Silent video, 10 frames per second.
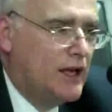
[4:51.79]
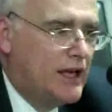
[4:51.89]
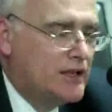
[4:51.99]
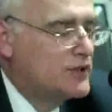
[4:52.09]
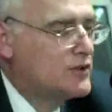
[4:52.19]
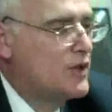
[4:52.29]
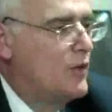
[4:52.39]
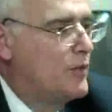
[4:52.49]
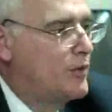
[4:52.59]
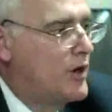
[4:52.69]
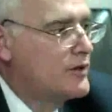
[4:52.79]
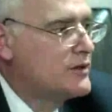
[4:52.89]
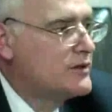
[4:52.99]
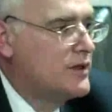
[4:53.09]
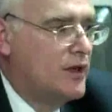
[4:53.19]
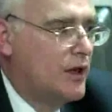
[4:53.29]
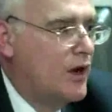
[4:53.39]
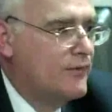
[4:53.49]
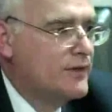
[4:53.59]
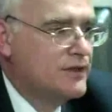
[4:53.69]
It's a slower process than a lot
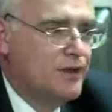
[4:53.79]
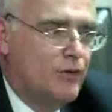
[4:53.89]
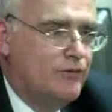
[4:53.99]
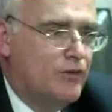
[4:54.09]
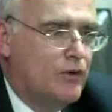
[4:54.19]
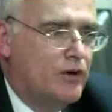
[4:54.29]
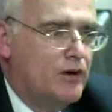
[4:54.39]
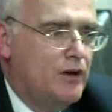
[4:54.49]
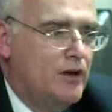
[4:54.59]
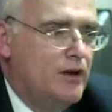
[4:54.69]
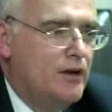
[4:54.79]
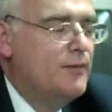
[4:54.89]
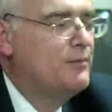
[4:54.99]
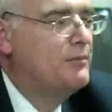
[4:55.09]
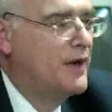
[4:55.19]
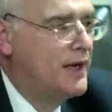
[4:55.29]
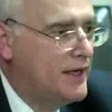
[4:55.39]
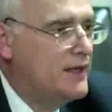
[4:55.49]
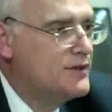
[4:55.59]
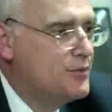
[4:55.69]
of us had hoped for, but it
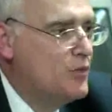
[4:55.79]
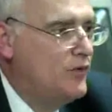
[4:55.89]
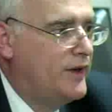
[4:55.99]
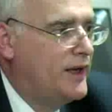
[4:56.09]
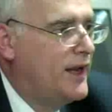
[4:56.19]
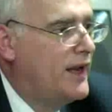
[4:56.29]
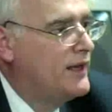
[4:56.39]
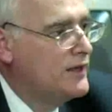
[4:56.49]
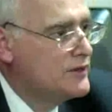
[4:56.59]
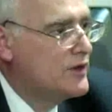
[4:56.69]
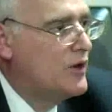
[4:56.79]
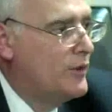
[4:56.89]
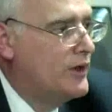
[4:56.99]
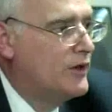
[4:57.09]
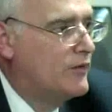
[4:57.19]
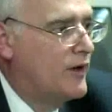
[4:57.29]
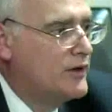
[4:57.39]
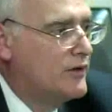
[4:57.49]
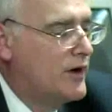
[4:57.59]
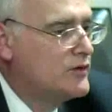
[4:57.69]
is moving and it is going in the right
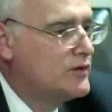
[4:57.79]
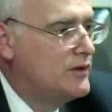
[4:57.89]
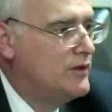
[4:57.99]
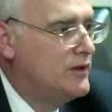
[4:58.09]
direction.